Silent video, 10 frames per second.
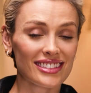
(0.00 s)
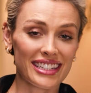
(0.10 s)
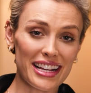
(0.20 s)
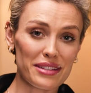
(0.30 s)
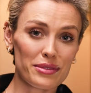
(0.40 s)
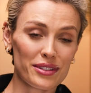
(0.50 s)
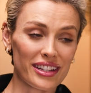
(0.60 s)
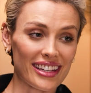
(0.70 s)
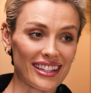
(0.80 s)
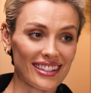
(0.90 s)
the next
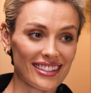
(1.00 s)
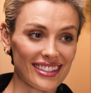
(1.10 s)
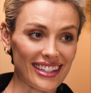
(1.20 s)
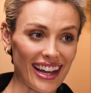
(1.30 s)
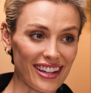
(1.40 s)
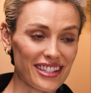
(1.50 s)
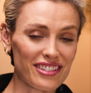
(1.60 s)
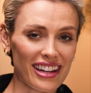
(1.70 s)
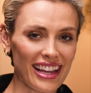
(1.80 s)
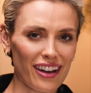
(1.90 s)
morning, I couldn't
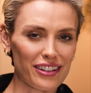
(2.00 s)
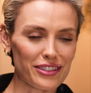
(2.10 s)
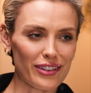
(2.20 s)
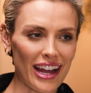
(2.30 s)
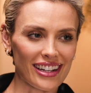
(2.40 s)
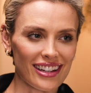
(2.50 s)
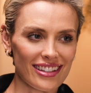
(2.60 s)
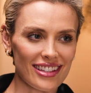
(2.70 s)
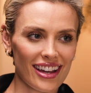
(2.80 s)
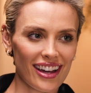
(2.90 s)
really get hold of Fran. And I
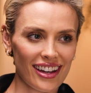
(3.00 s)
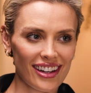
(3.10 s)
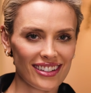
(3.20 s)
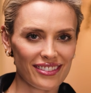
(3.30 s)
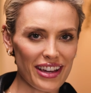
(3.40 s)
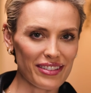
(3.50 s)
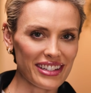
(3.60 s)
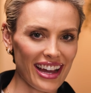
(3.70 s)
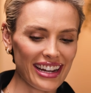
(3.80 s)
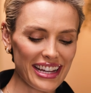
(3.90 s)
was like, we have a
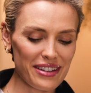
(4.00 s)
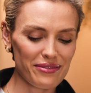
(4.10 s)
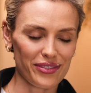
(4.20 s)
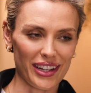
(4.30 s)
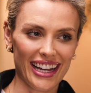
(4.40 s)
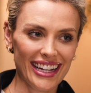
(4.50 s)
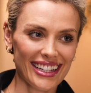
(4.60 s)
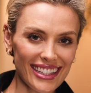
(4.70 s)
9 a.m. flight.